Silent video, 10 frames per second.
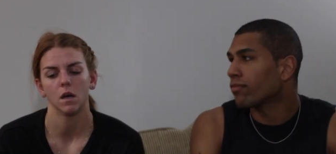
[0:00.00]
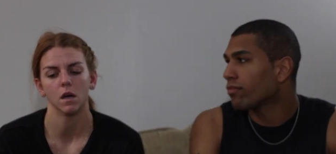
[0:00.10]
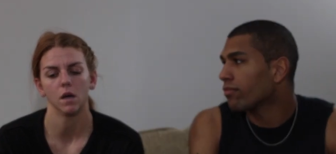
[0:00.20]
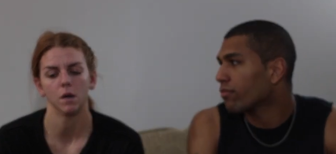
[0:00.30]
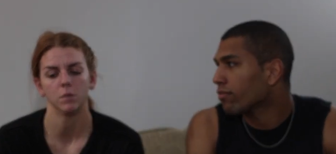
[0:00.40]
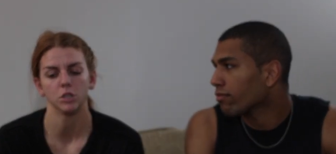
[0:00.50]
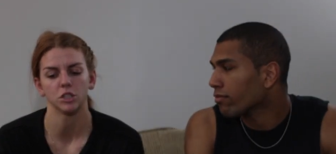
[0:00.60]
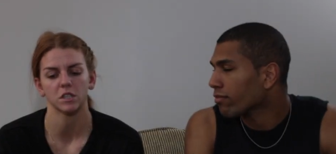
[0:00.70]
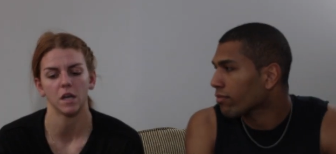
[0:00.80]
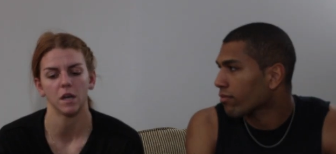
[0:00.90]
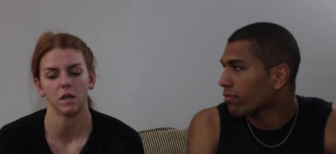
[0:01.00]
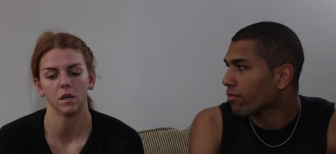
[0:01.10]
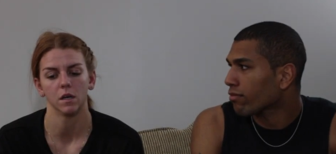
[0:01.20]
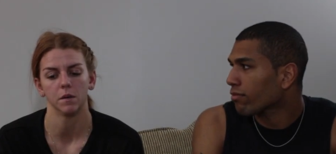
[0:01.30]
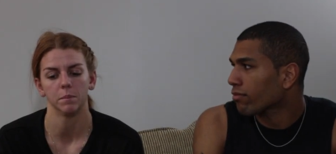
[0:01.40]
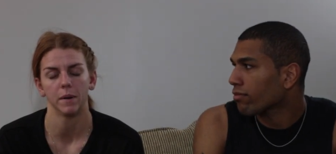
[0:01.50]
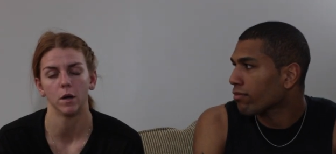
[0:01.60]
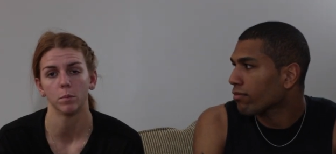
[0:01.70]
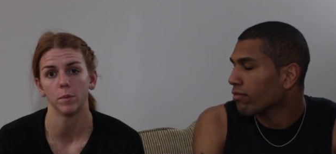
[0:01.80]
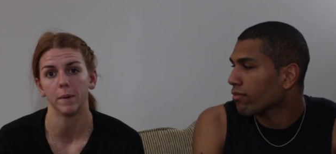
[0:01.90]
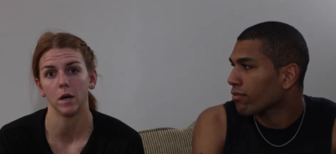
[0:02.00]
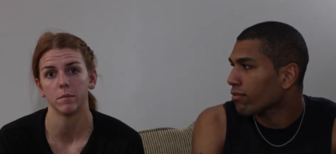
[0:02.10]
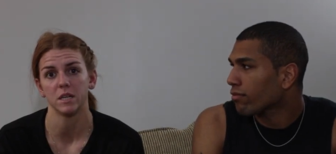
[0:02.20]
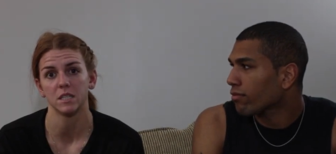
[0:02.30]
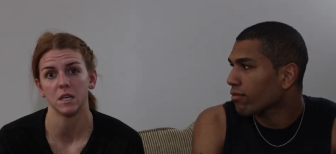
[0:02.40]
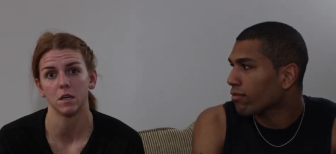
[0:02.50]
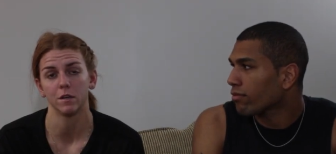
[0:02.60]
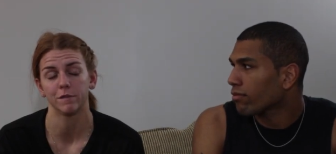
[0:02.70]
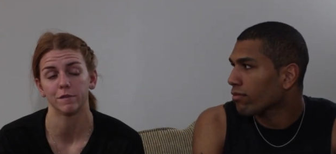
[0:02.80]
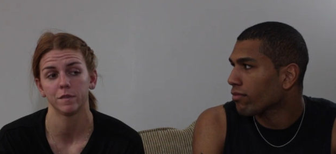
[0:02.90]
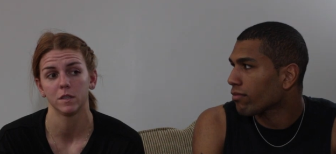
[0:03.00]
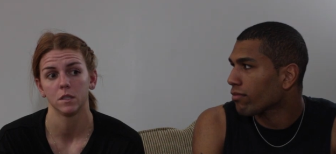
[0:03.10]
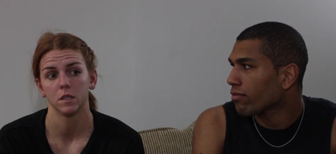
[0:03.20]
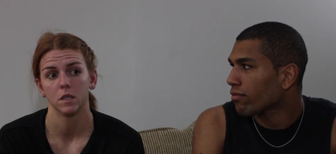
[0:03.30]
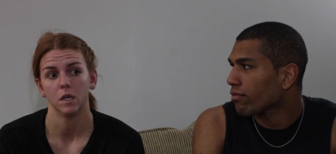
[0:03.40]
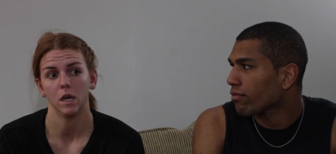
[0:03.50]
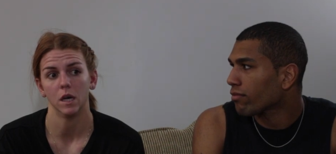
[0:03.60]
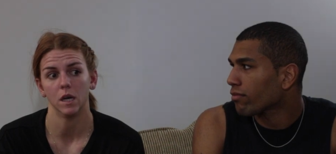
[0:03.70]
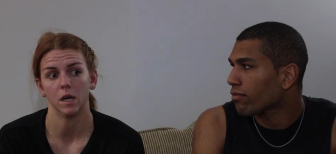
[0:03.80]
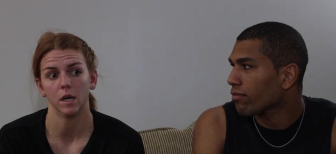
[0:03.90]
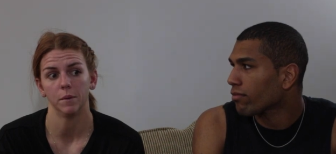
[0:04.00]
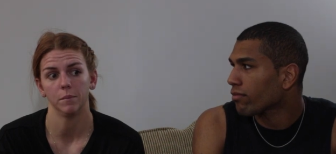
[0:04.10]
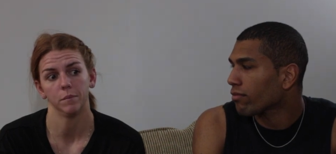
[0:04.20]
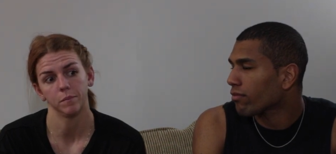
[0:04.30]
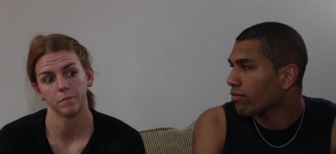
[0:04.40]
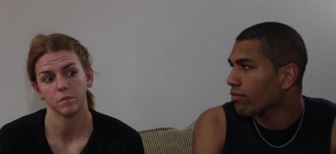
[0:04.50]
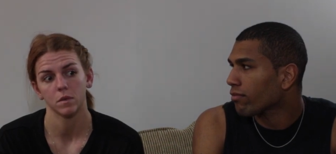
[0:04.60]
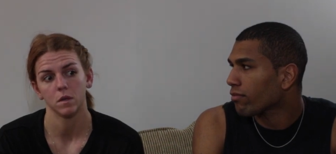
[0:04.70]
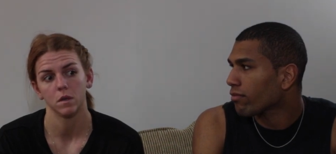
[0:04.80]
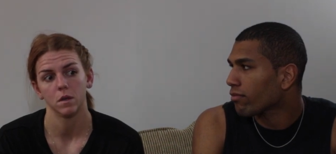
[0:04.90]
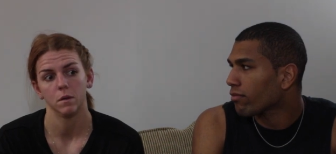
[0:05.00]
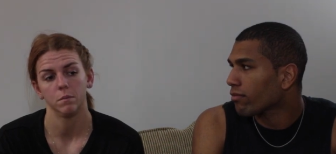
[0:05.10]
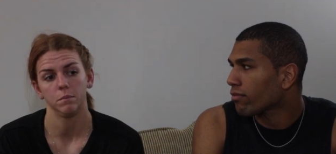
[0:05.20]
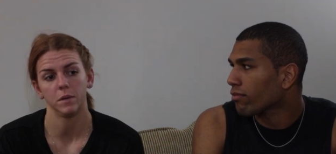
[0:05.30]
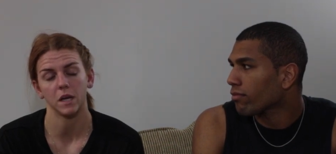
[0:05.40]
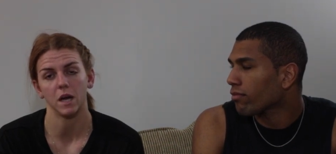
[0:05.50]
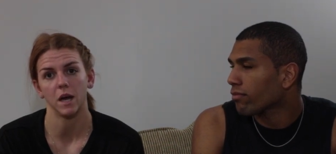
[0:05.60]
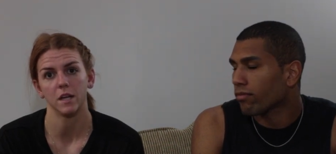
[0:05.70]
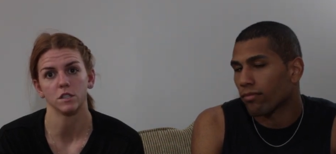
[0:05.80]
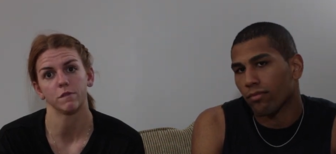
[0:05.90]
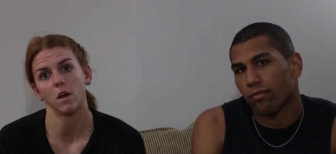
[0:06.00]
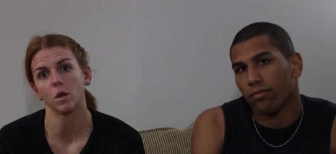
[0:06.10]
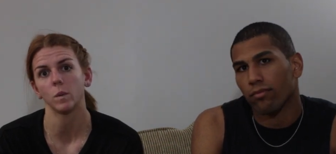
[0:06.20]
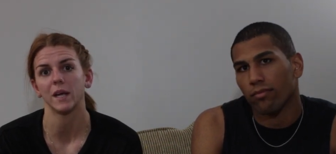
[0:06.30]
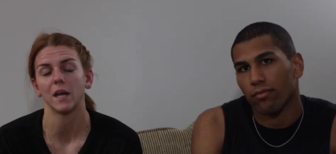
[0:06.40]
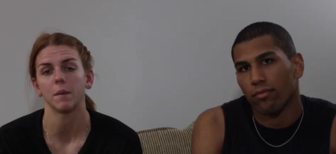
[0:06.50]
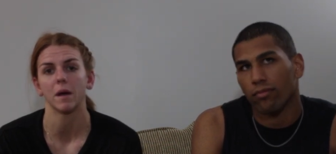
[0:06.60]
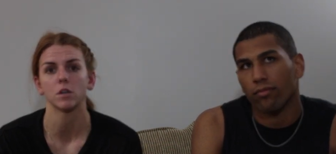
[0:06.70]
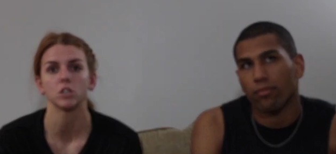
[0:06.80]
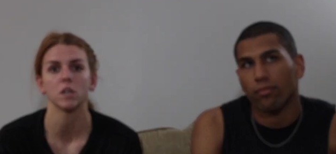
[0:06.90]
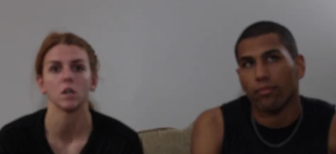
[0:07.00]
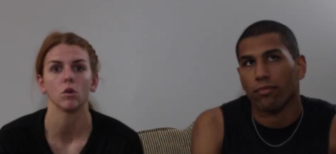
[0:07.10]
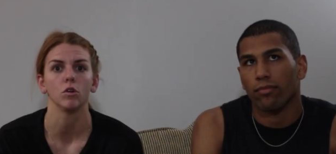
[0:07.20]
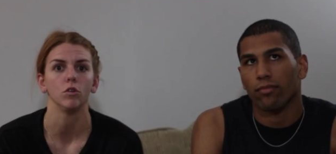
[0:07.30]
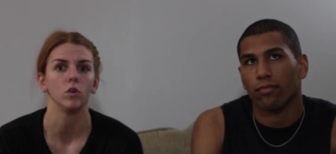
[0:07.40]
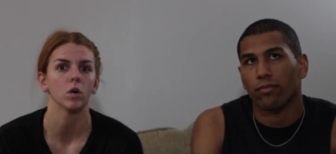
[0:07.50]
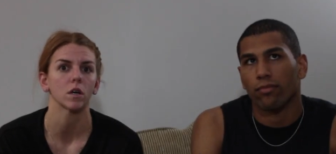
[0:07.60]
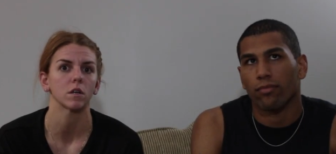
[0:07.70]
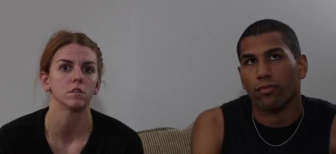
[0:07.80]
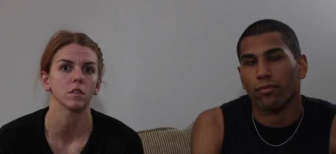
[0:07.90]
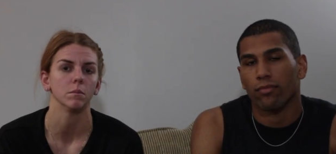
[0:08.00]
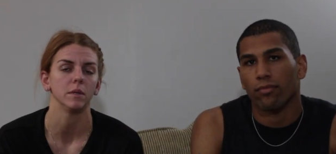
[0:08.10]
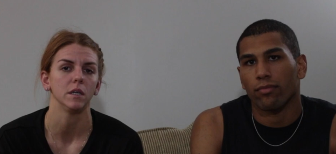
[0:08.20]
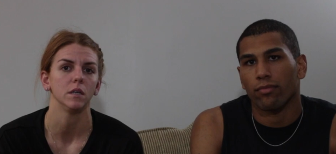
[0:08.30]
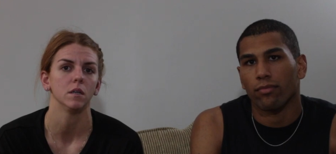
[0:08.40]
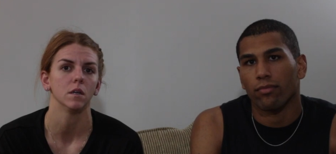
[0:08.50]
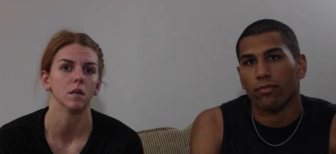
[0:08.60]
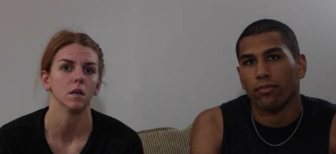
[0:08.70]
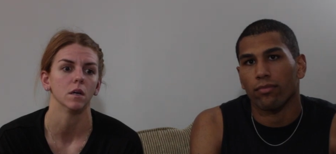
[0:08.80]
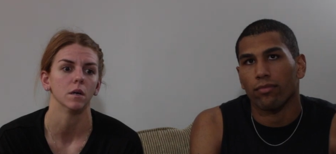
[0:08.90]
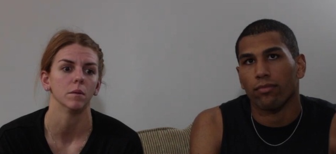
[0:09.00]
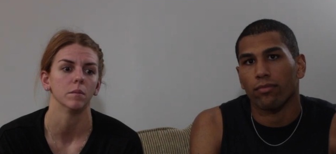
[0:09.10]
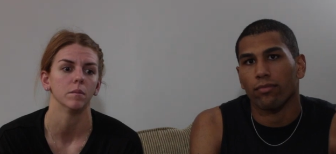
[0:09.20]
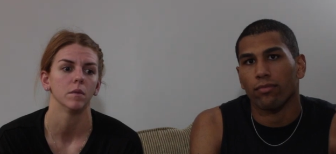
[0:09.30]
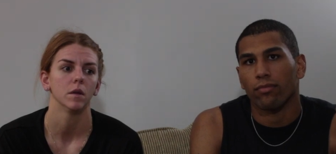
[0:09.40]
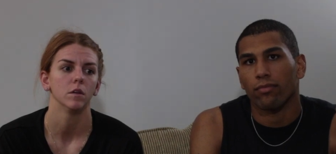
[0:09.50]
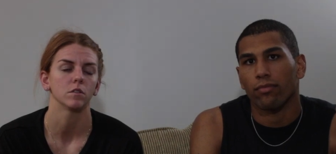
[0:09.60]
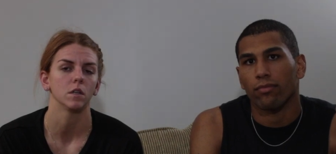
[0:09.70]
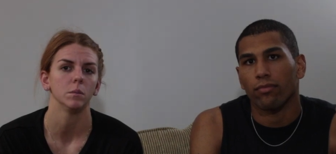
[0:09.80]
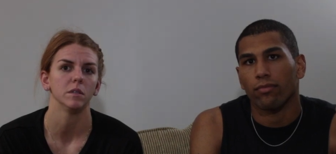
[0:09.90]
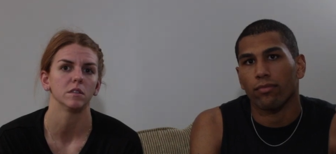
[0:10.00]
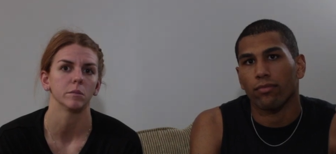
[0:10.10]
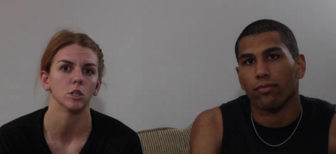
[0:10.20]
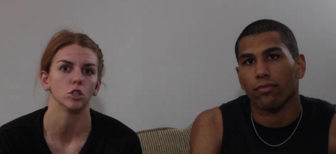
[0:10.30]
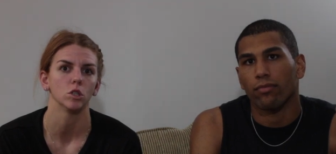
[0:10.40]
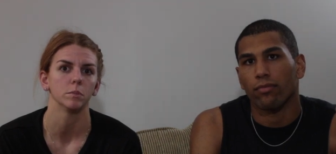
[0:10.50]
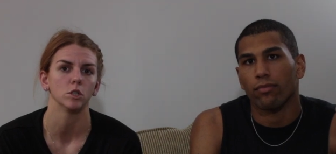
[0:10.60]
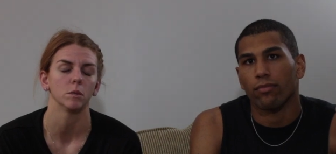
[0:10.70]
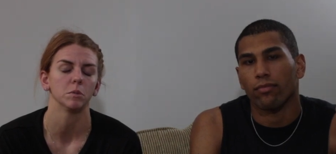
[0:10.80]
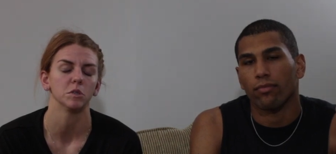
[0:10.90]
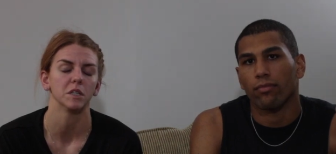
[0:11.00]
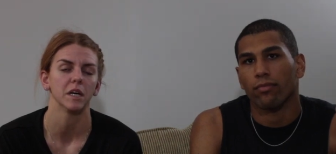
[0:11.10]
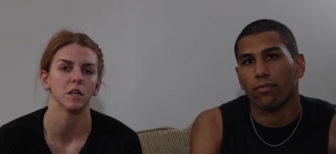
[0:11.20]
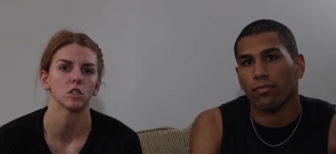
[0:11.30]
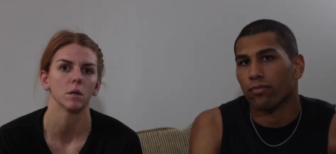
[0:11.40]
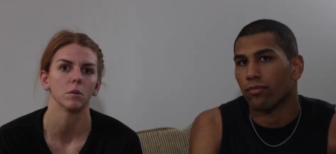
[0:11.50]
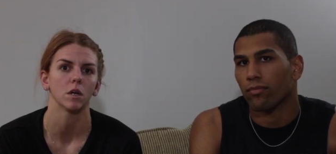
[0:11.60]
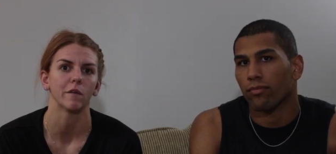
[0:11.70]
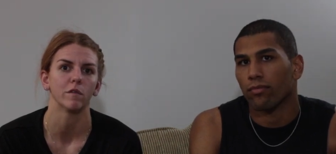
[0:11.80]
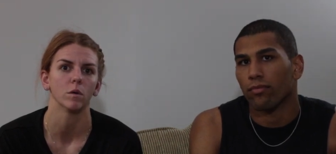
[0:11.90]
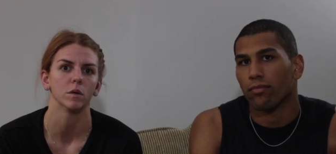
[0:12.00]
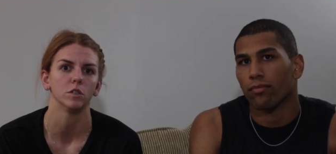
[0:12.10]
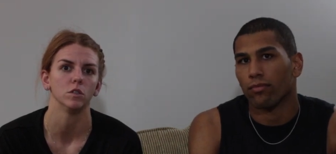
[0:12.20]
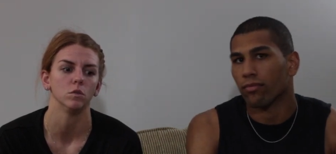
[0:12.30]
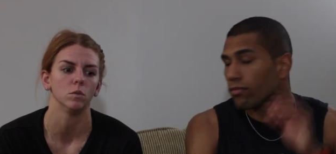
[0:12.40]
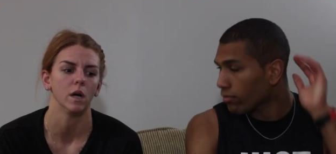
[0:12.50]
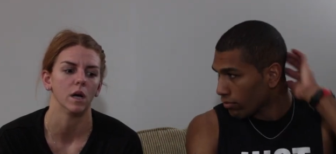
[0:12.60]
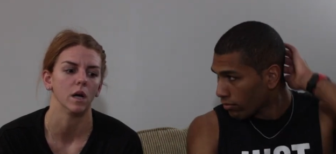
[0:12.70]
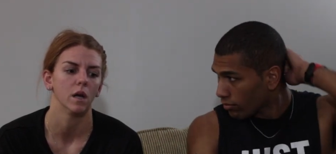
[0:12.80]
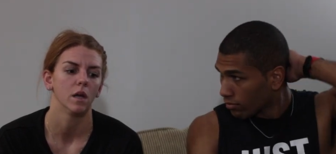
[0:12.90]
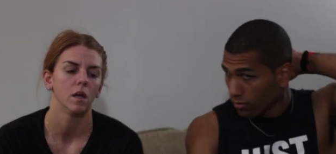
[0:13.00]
Speaker 1: Um, and just kind of better prepare myself. Um, because the following weekend I'm actually going to go to New York to compete. Um, there's going to be some good triple jumpers there, so I'm looking forward to uh,